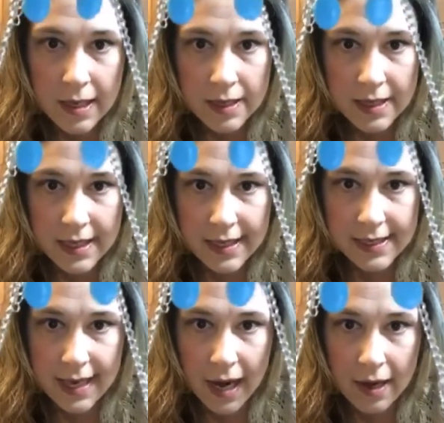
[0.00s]

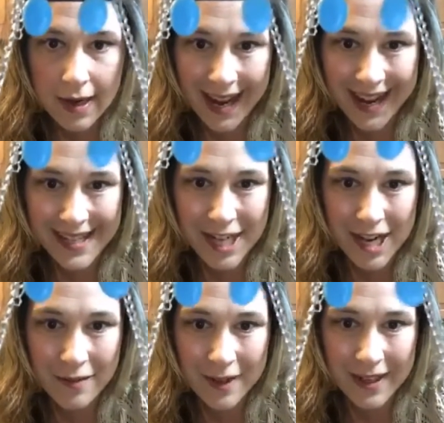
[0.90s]
These are, hey
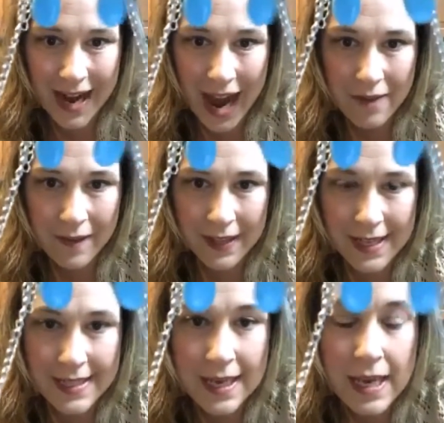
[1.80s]
Jennifer, hi
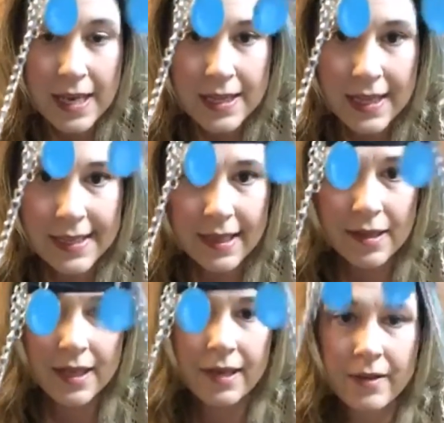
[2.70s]
Phyllis. These are
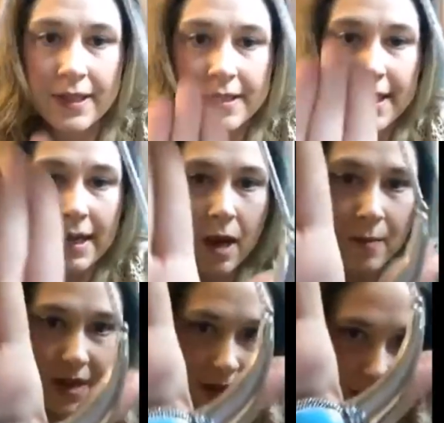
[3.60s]
the earrings that
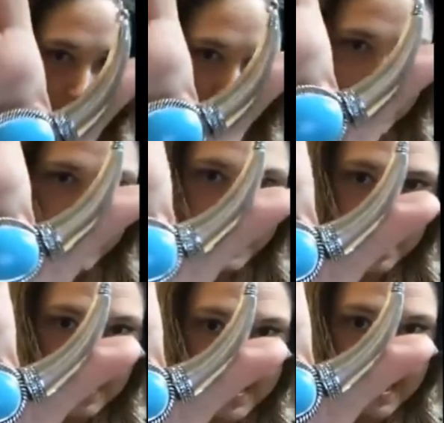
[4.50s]
accompany it. So the
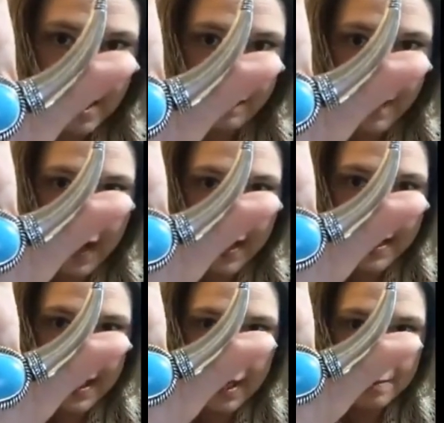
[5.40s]
Simply Santa Fe
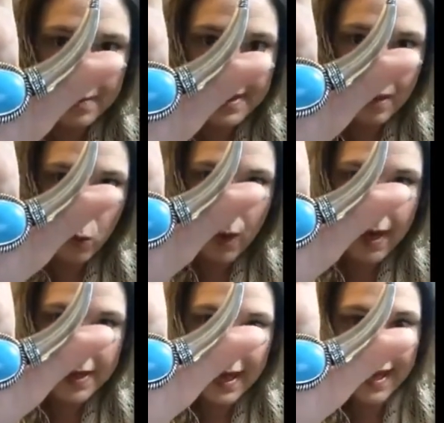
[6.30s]
comes
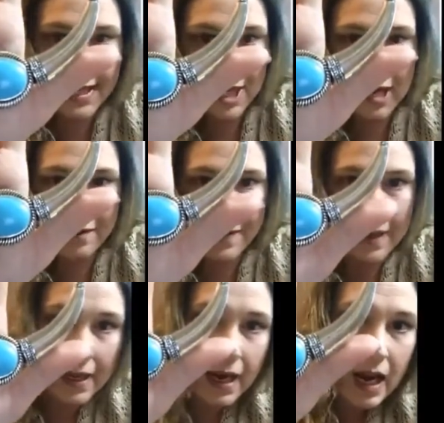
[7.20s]
with, hey
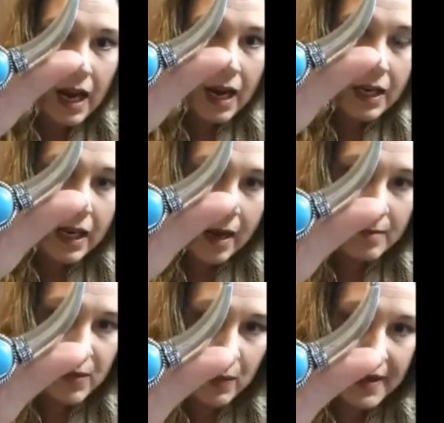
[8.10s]
Jennifer,
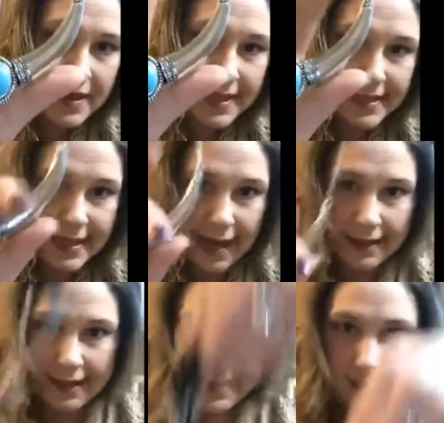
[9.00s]
comes with this
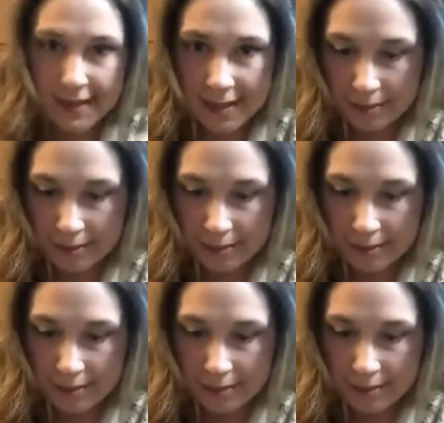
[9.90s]
necklace.